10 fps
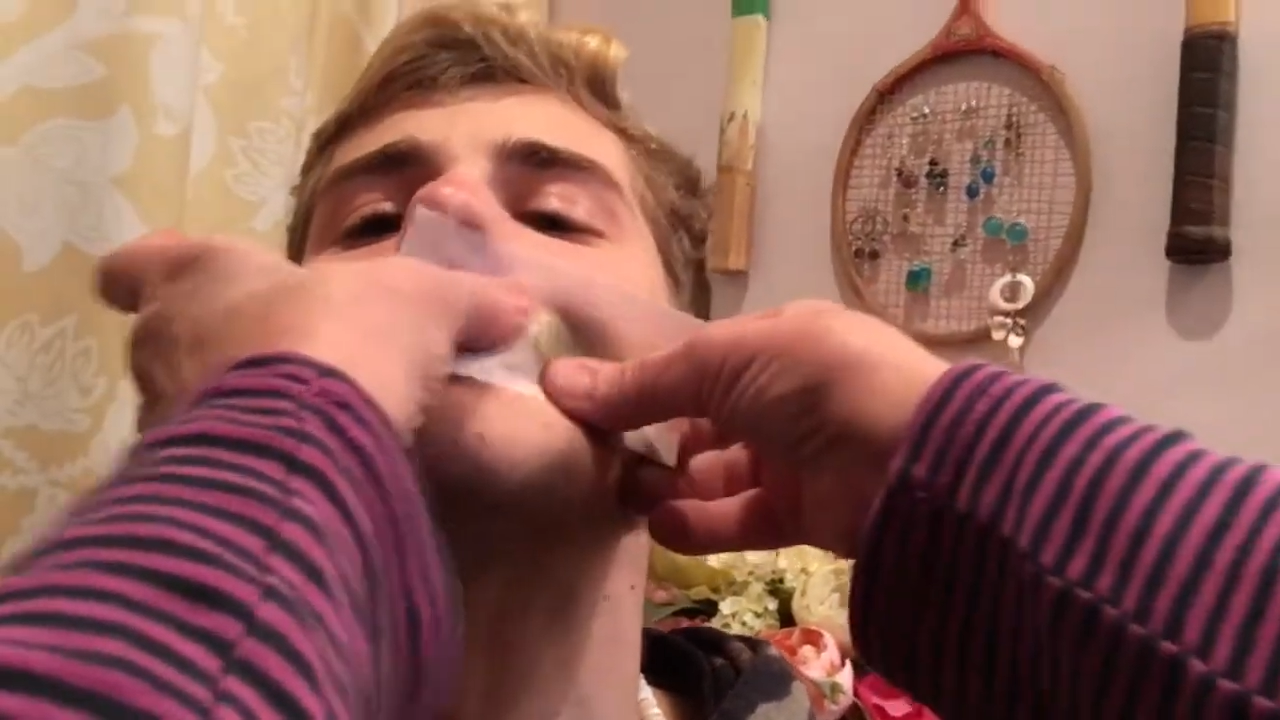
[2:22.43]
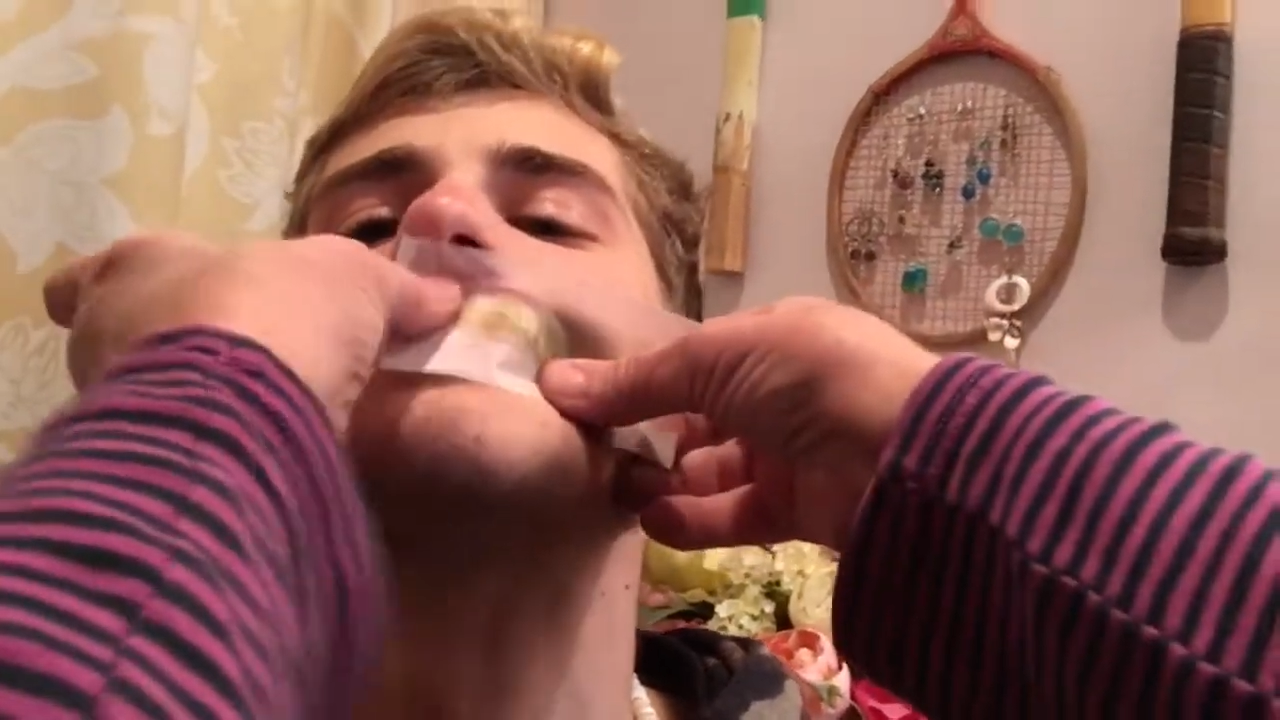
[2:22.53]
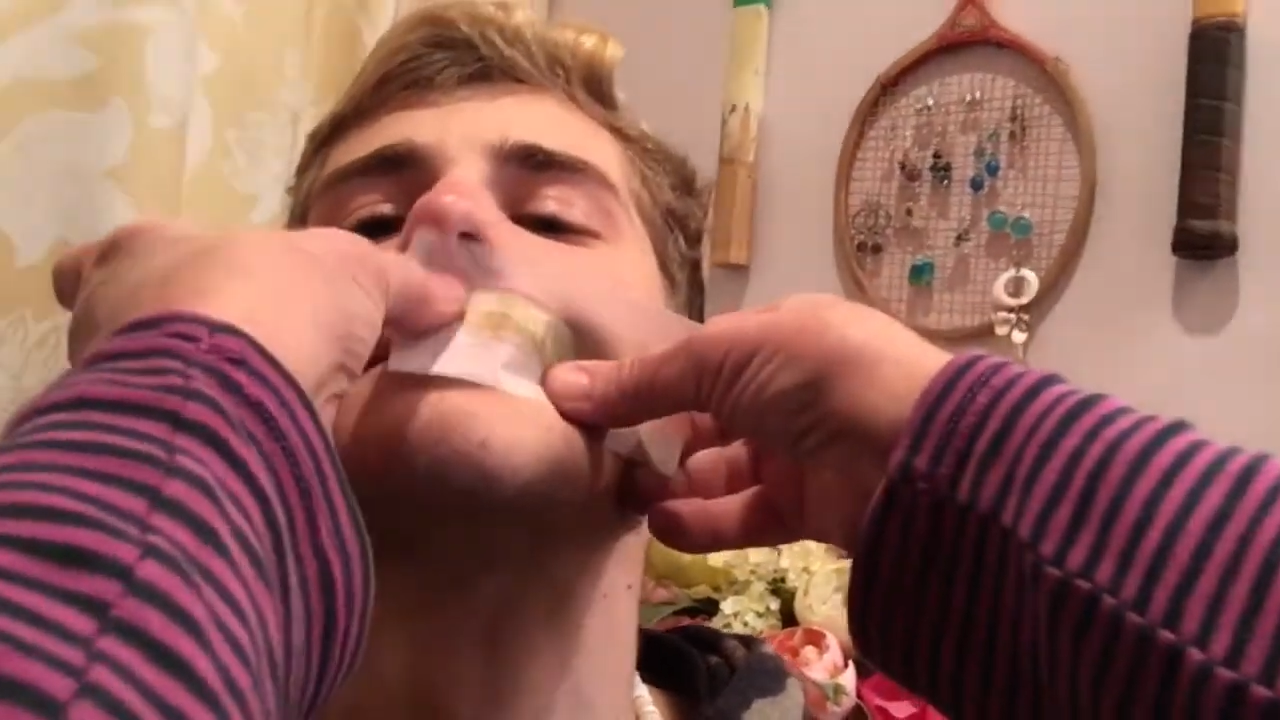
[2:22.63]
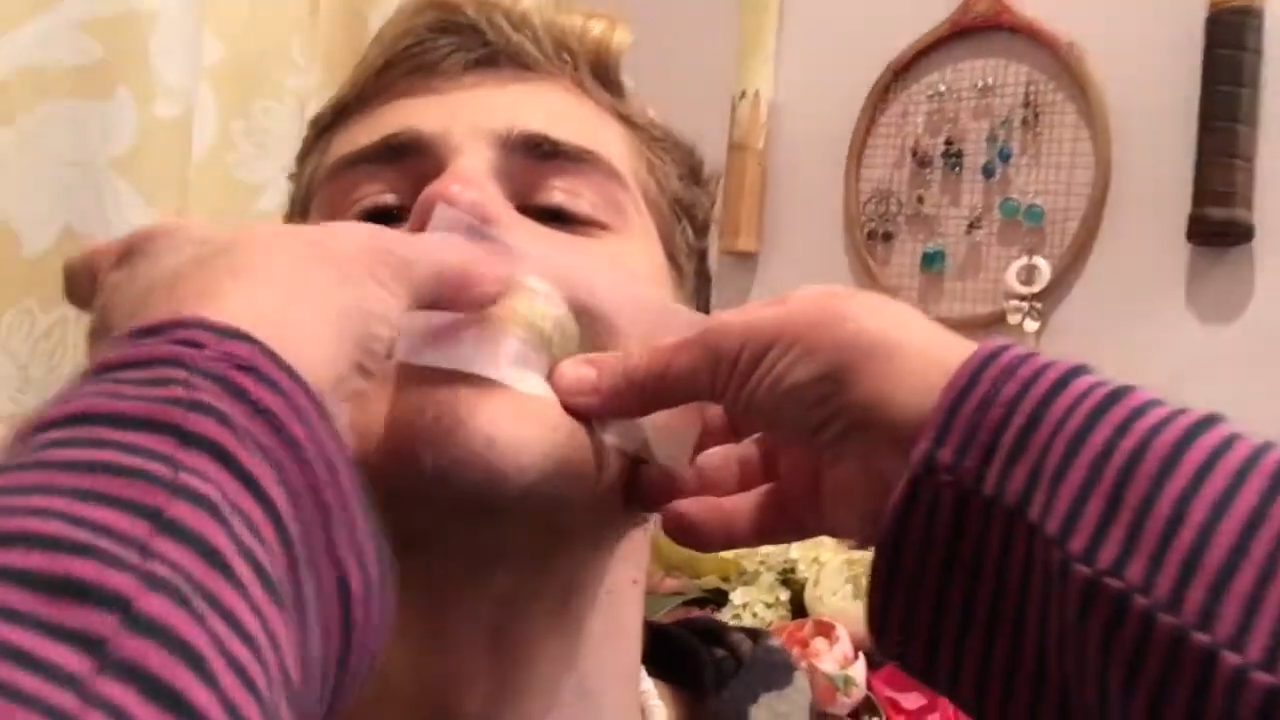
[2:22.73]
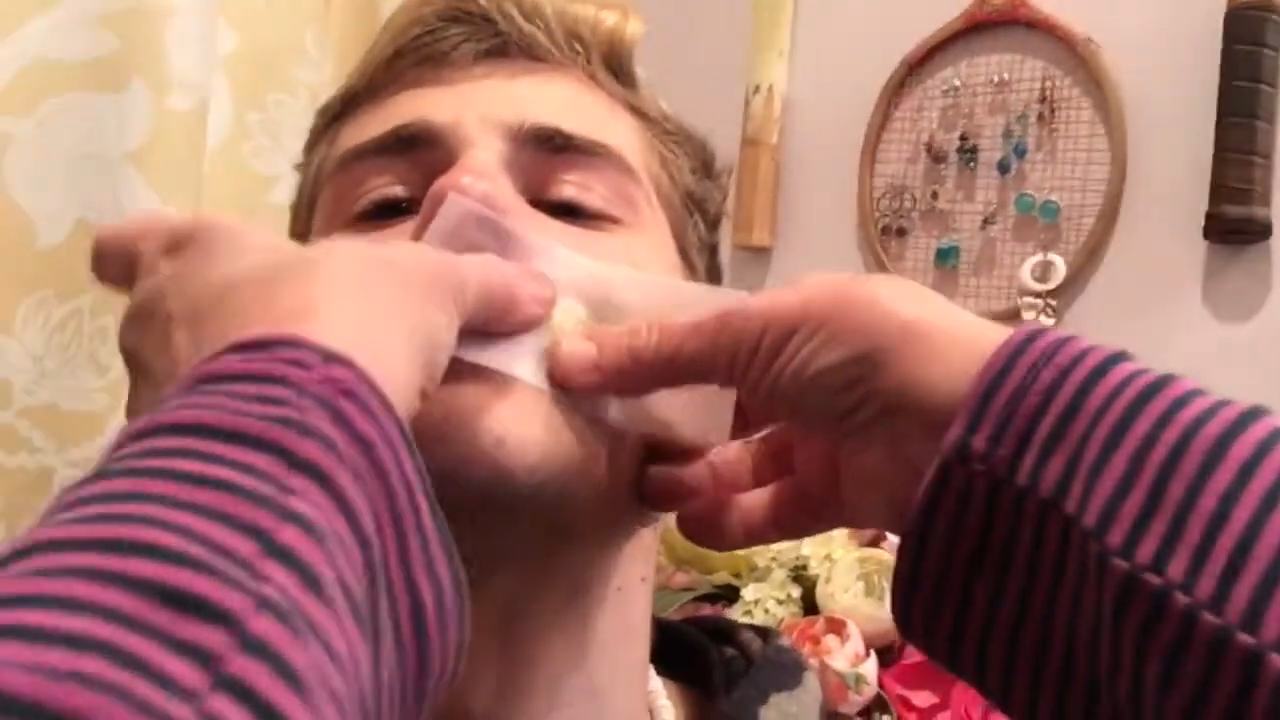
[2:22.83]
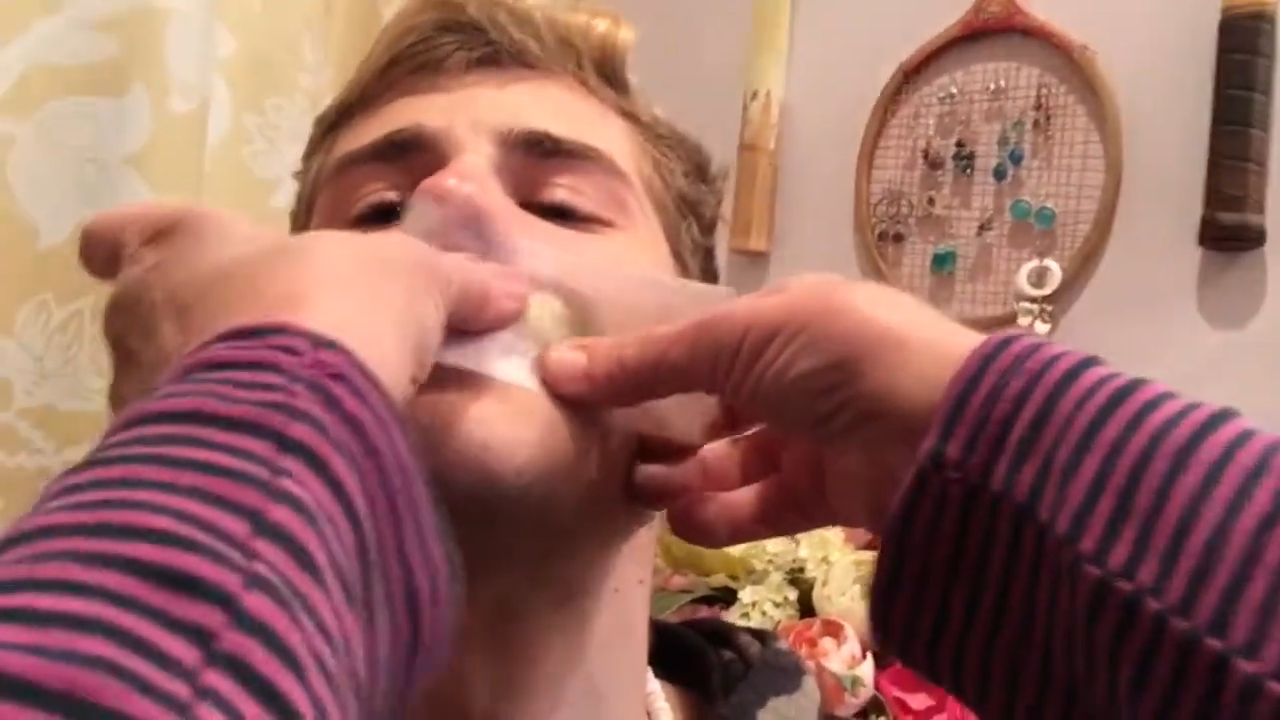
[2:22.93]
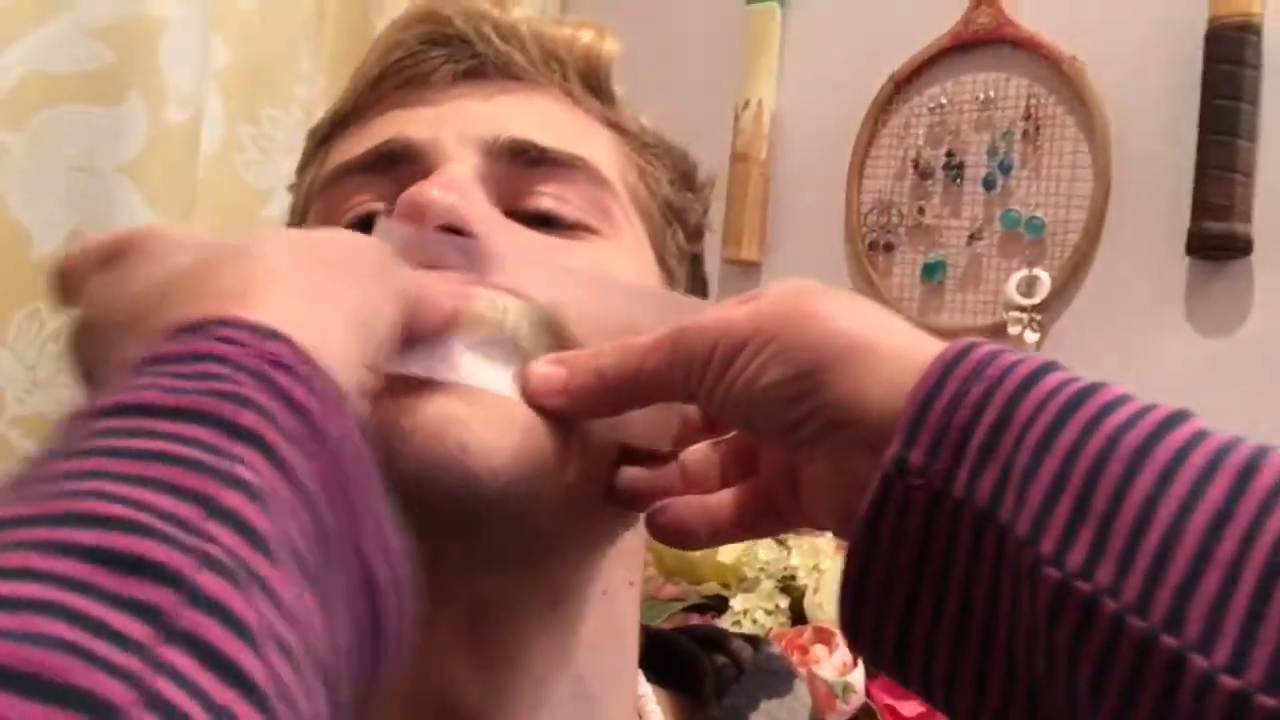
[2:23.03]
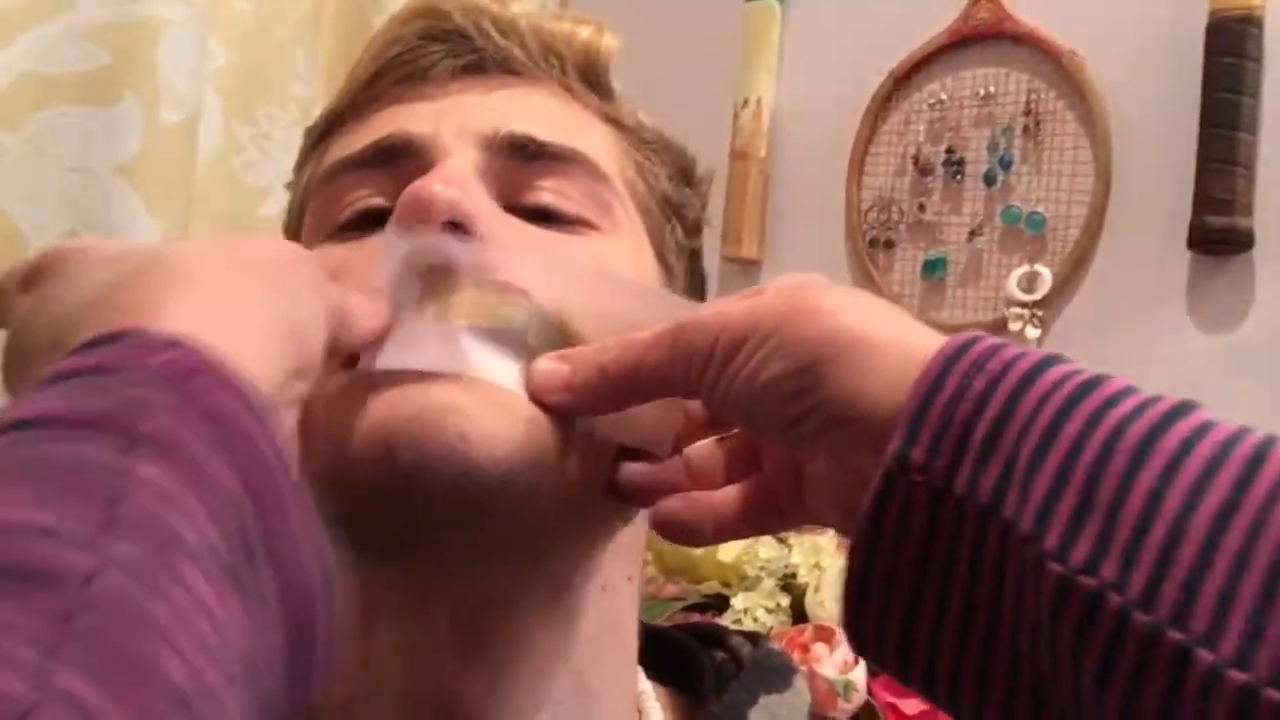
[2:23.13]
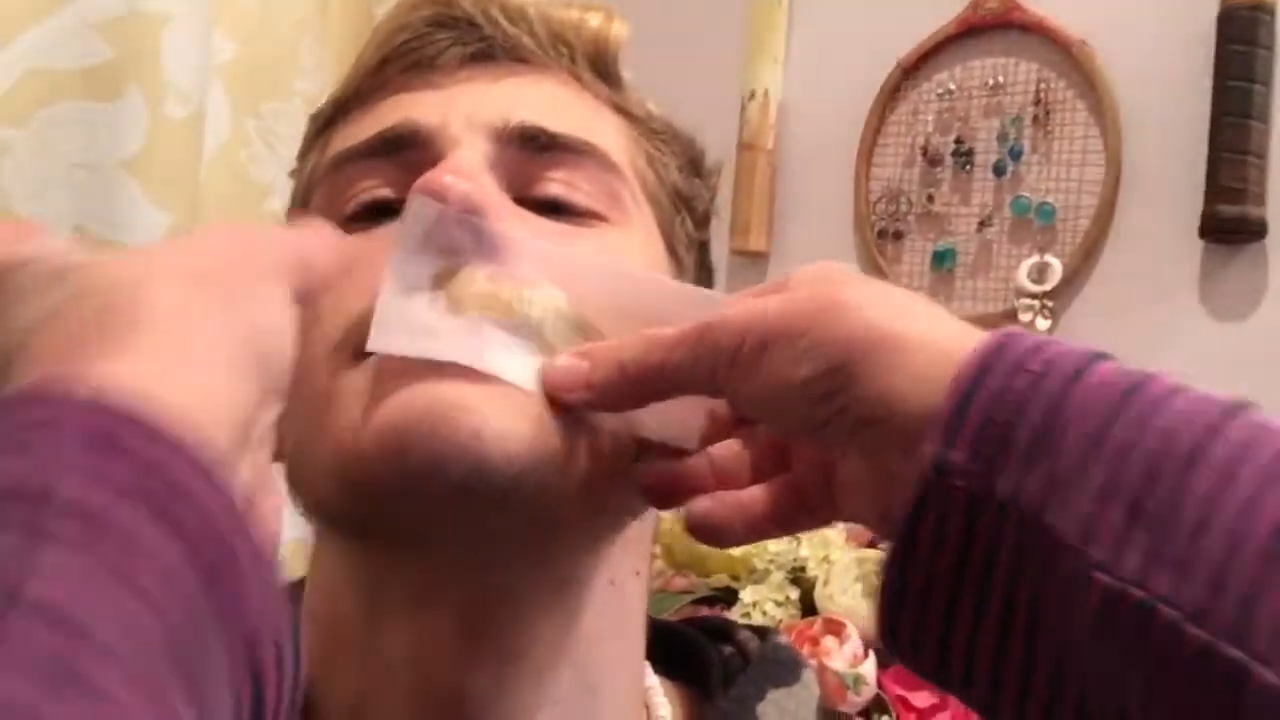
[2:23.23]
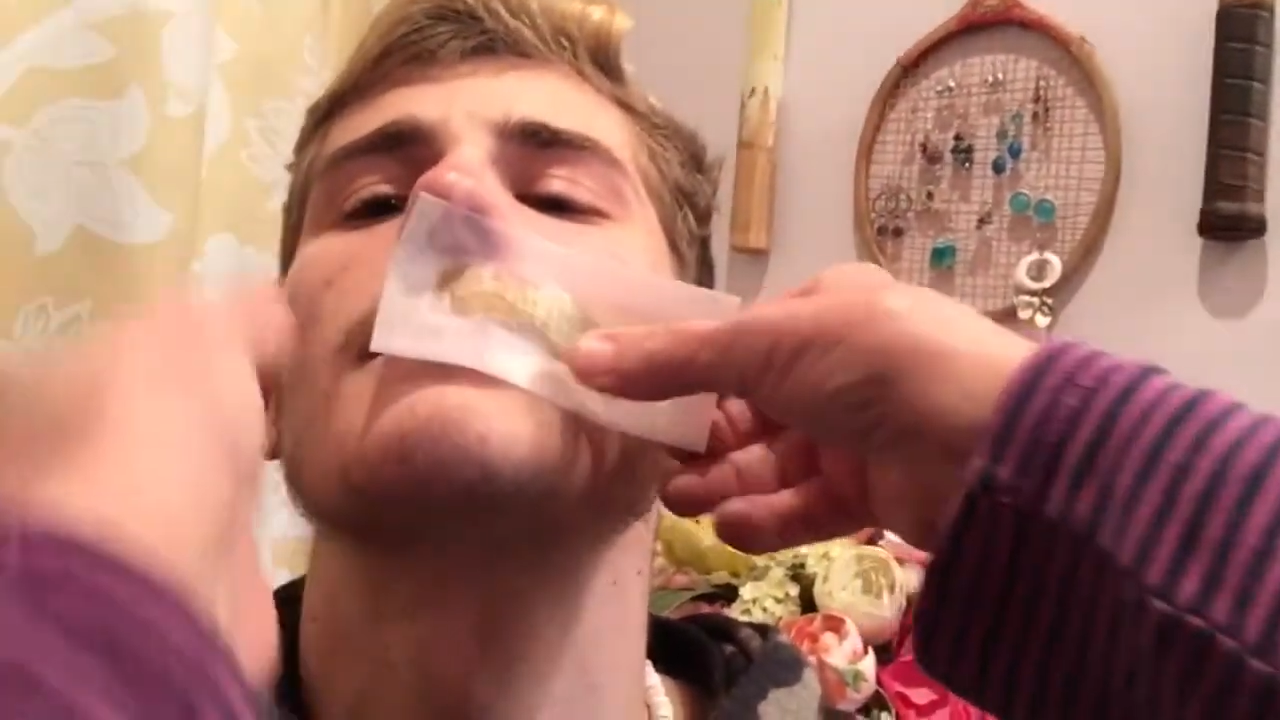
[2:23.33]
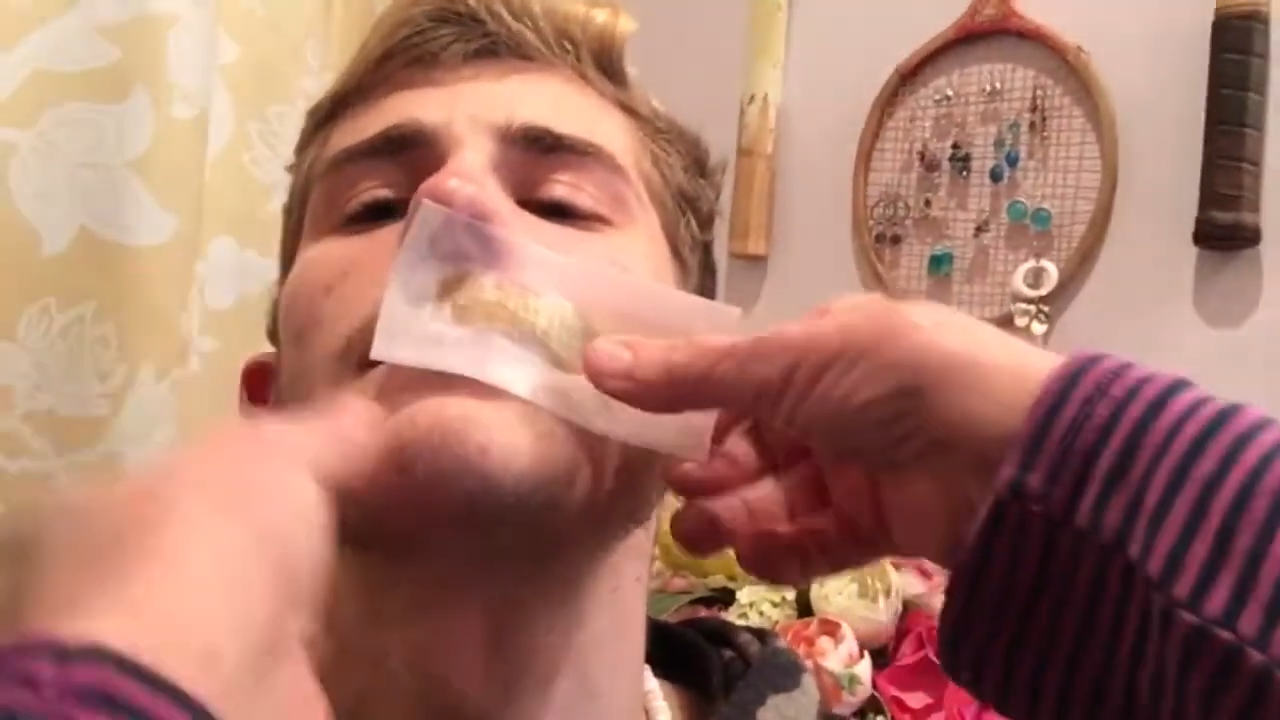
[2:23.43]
now. Ready?